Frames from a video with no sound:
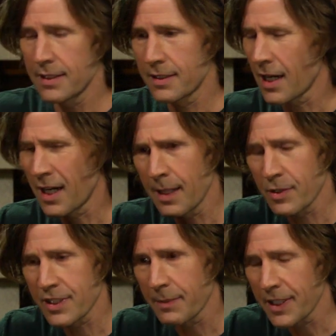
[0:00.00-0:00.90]
at a
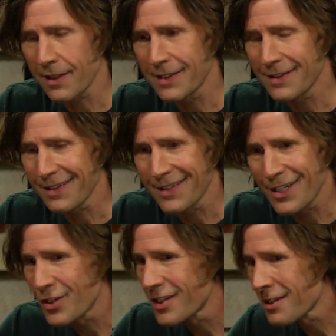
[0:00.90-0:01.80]
time or something on these little
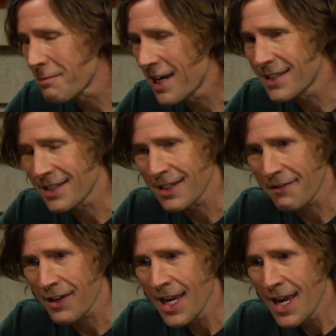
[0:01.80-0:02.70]
dishes, amazing
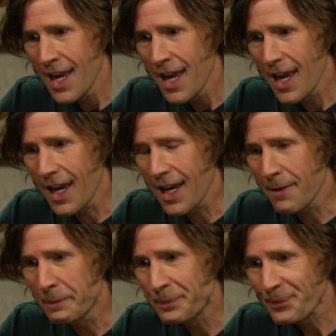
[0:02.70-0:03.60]
stuff. Yeah.
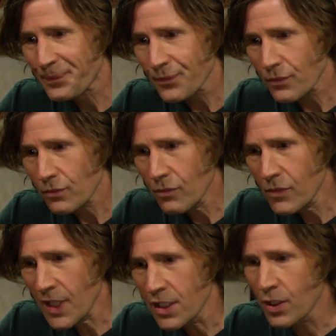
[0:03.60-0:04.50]
And
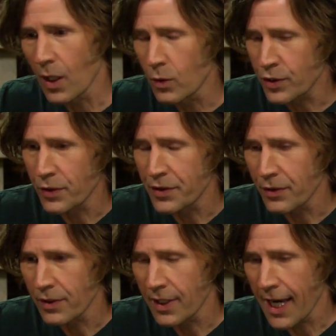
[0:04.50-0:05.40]
so I was cruising
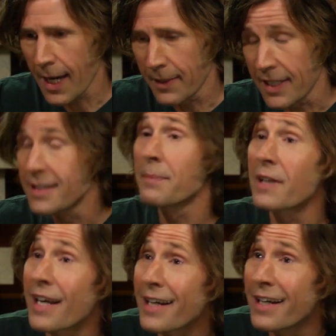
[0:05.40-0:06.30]
through the lab, and it's
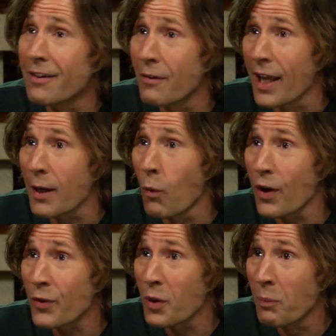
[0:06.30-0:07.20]
something like a like
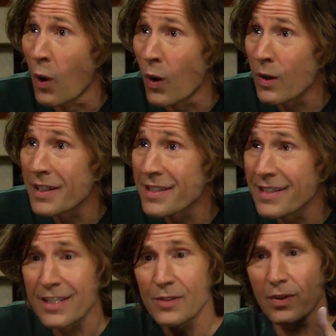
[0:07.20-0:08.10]
walking through a mall in a
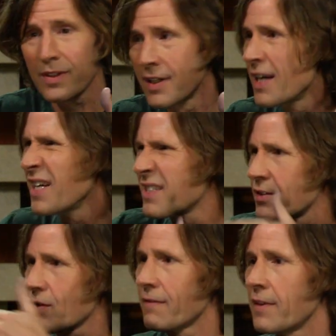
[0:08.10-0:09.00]
sense, where
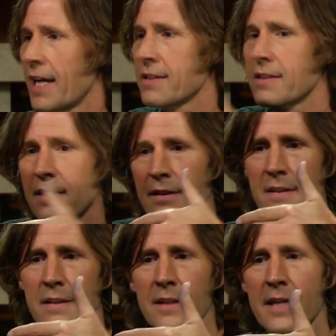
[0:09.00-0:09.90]
sort of glass do
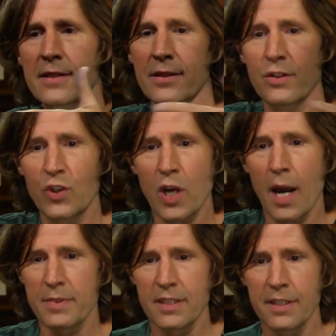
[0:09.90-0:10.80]
glass
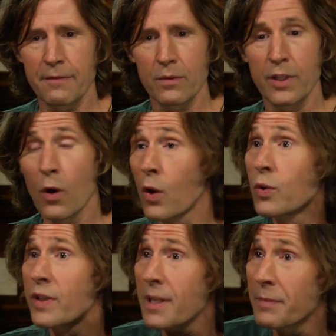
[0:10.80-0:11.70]
shops and different. They're all
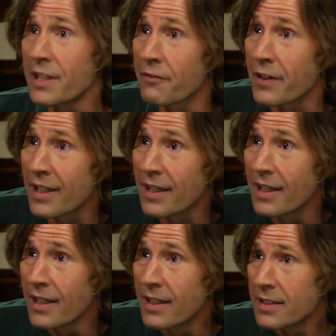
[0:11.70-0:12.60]
doing something different.
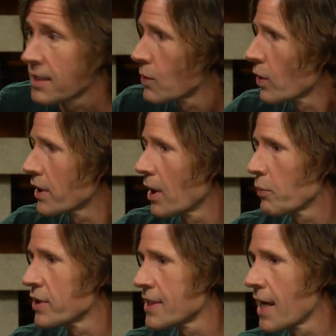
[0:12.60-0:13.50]
Yeah. These guys are working on
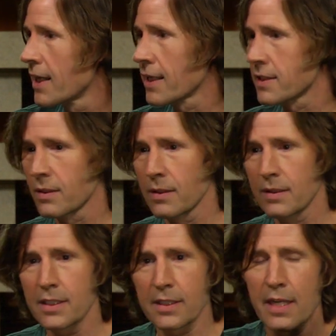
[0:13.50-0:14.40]
prosthetics, or
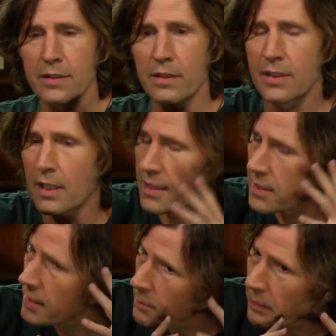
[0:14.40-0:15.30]
these guys are studying
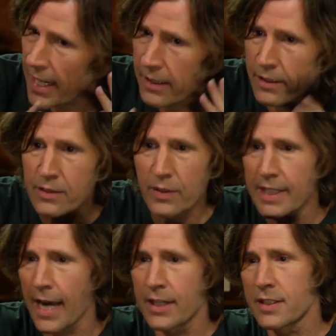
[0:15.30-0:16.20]
sleep patterns
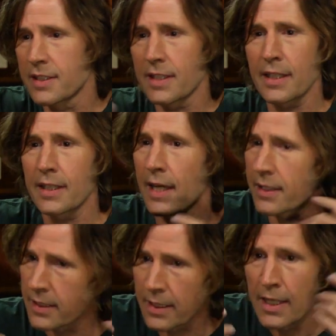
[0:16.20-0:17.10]
with gadgets that
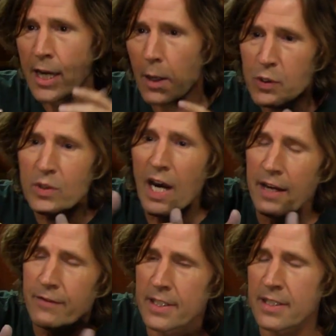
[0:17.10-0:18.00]
connect to help you
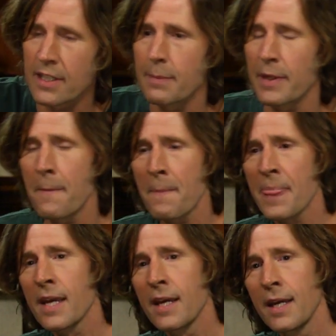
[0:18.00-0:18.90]
dive into sleep. And
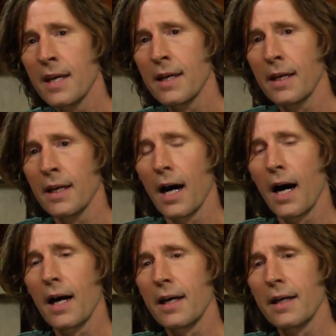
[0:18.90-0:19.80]

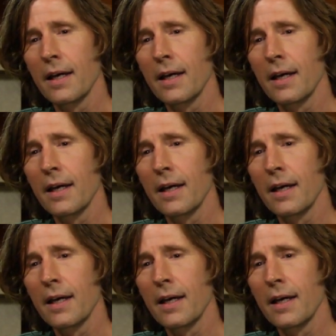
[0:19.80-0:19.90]
I,